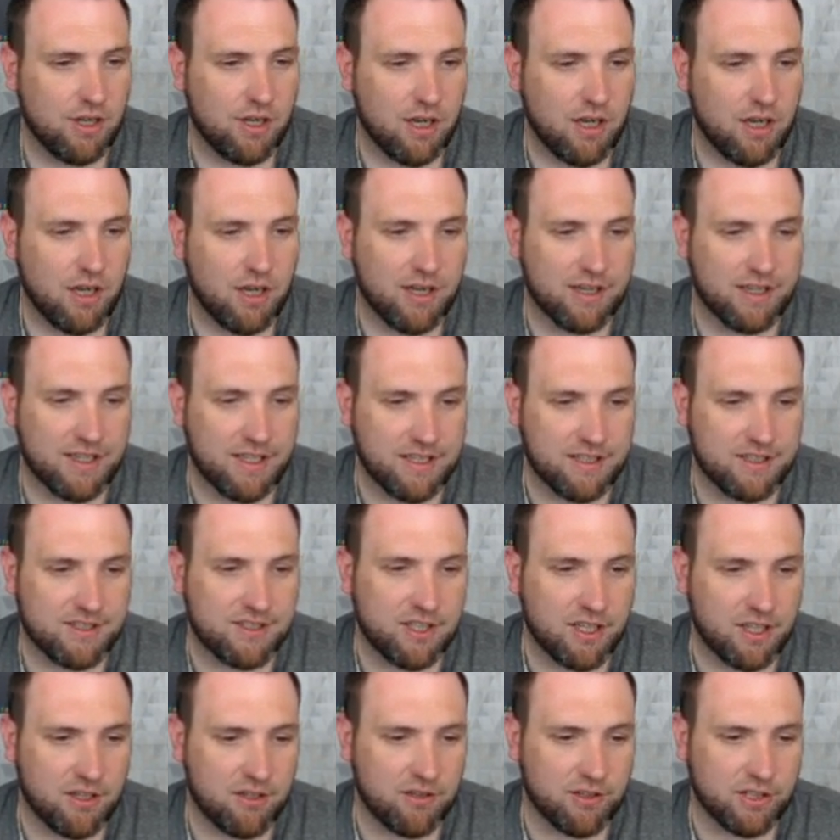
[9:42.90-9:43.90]

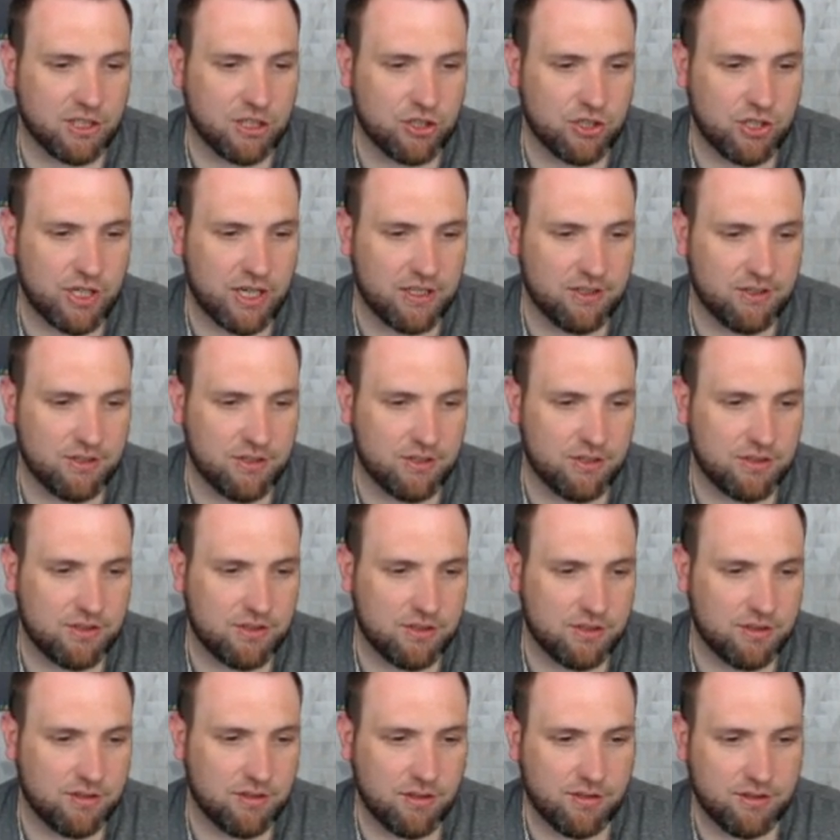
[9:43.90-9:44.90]
against other
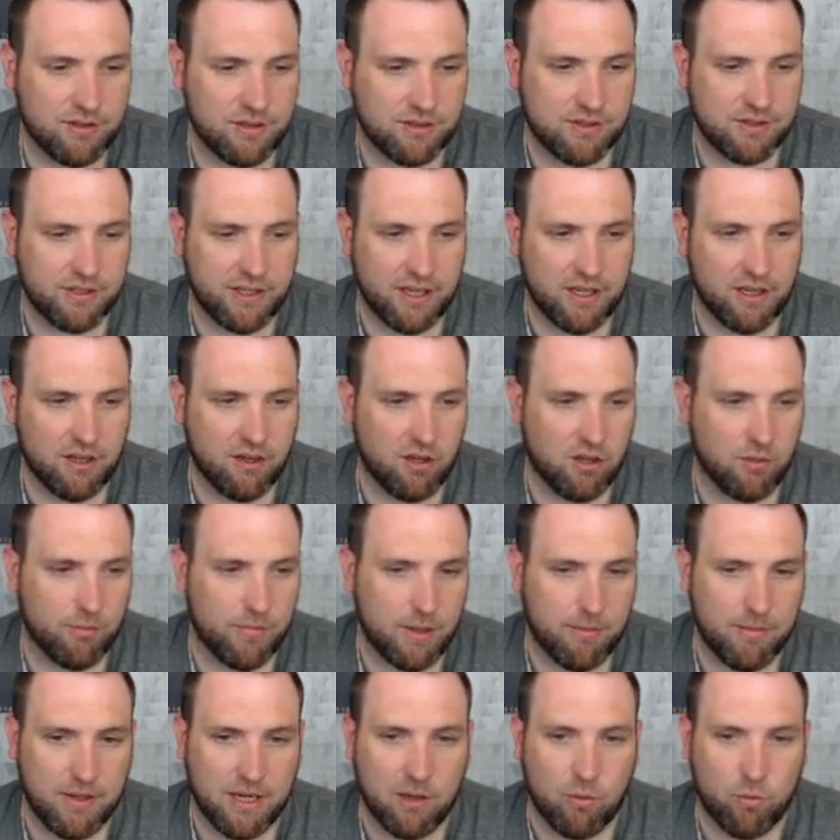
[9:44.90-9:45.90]
exchanges to see, oh,
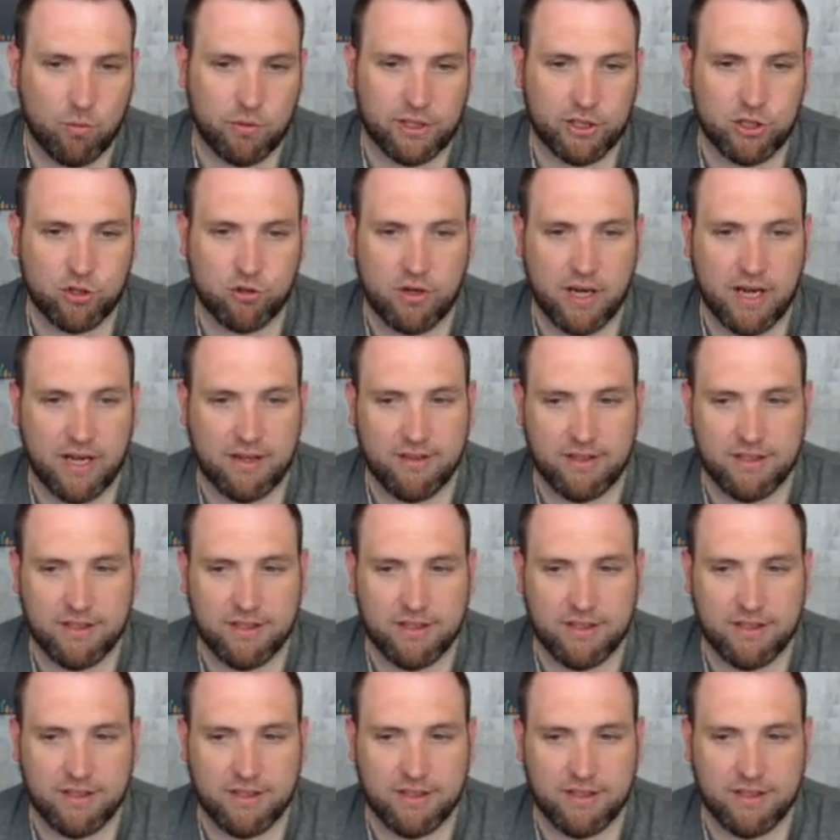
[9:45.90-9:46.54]
maybe I want to try